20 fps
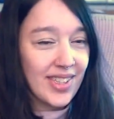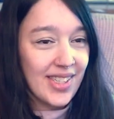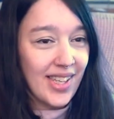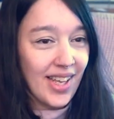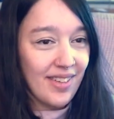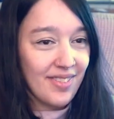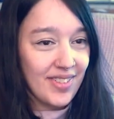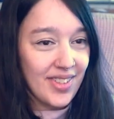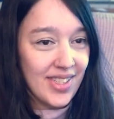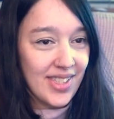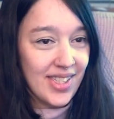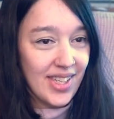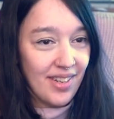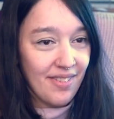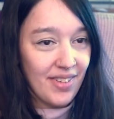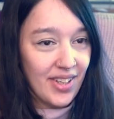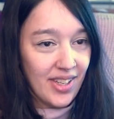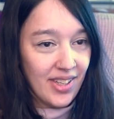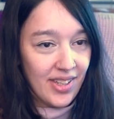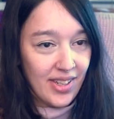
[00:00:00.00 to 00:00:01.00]
have to save
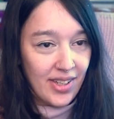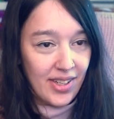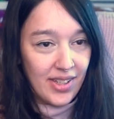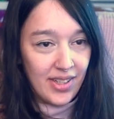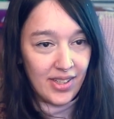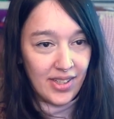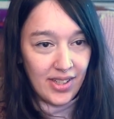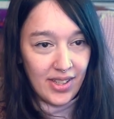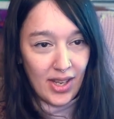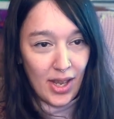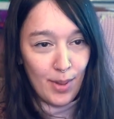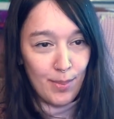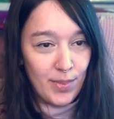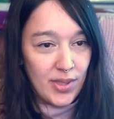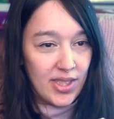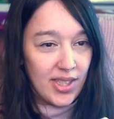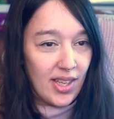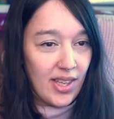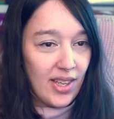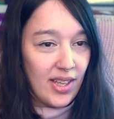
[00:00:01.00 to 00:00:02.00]
it. I'm
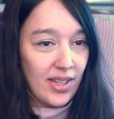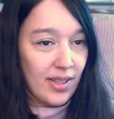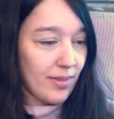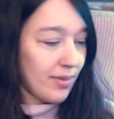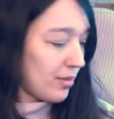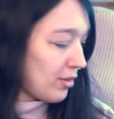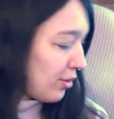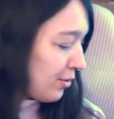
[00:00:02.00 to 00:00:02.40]
selling